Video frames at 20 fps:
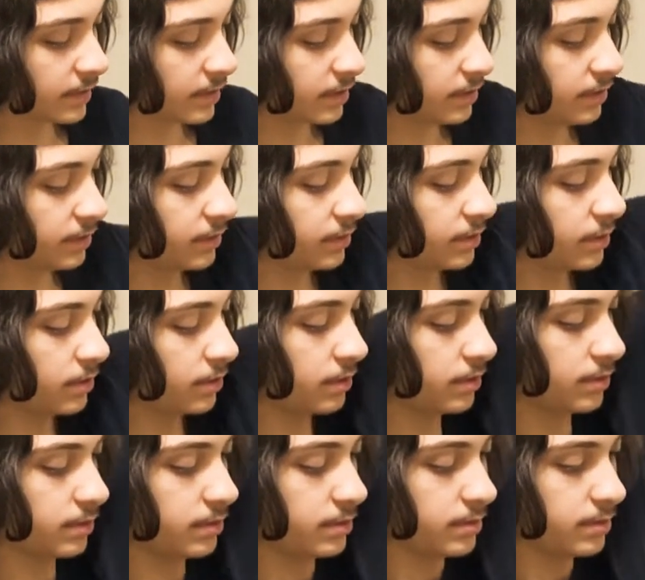So,
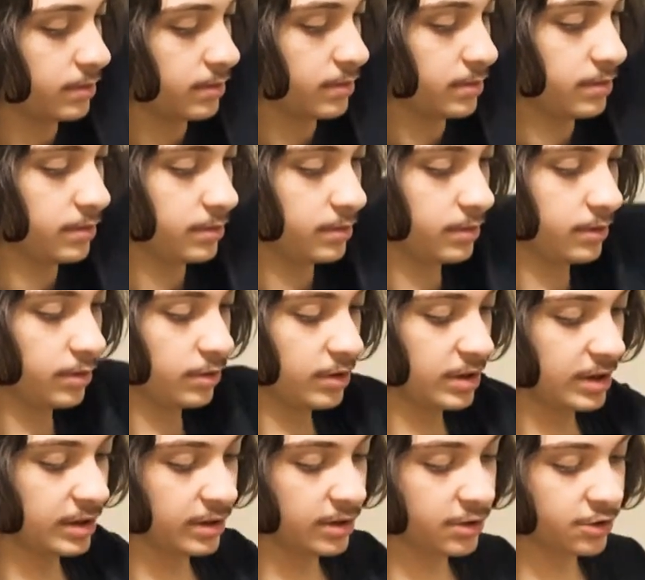you
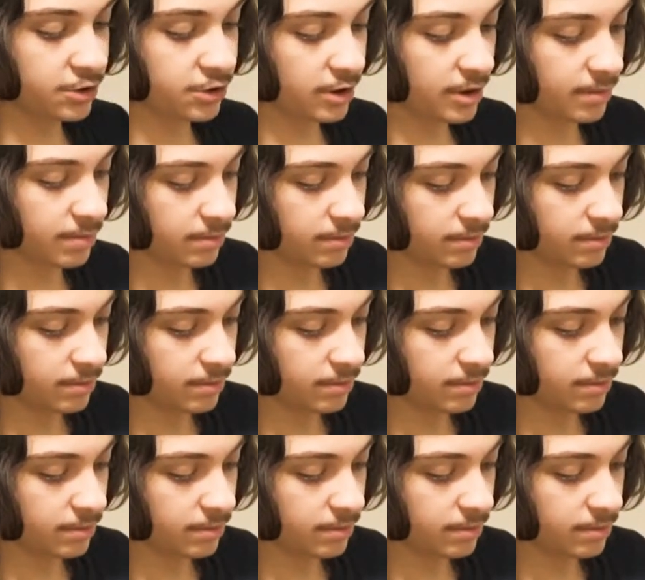hit your drum.